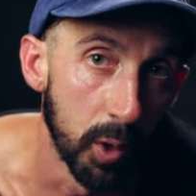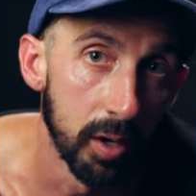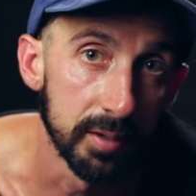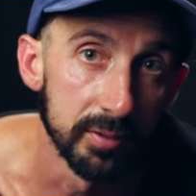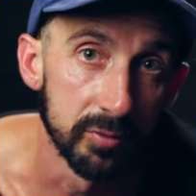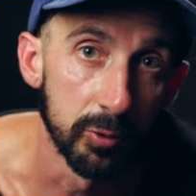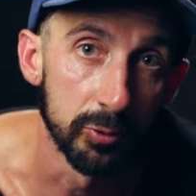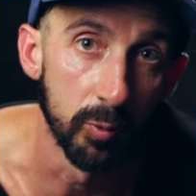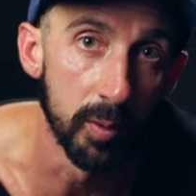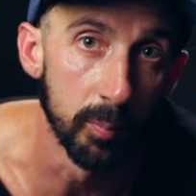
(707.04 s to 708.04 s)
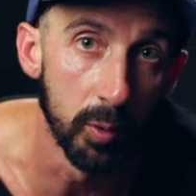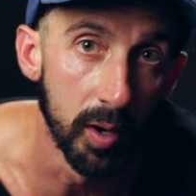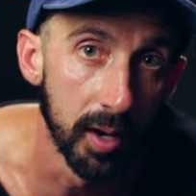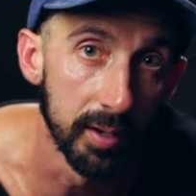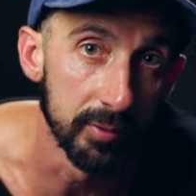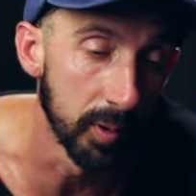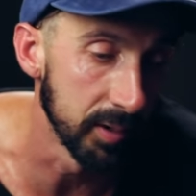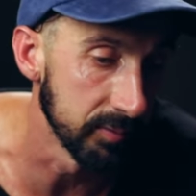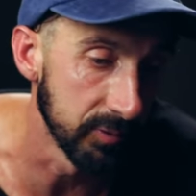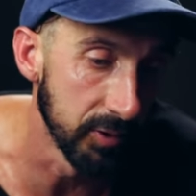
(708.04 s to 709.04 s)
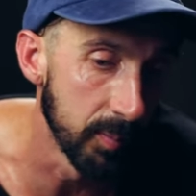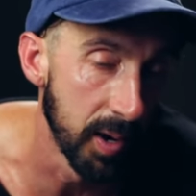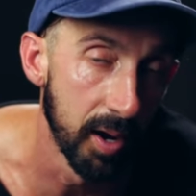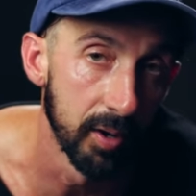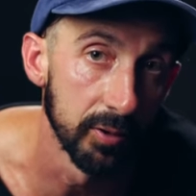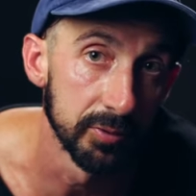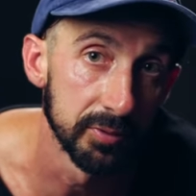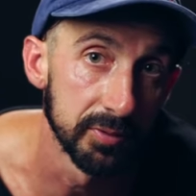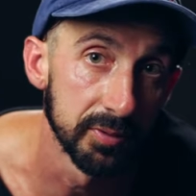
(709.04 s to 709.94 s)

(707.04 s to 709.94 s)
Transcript: Brock his first Red Bull hat right in front of my house.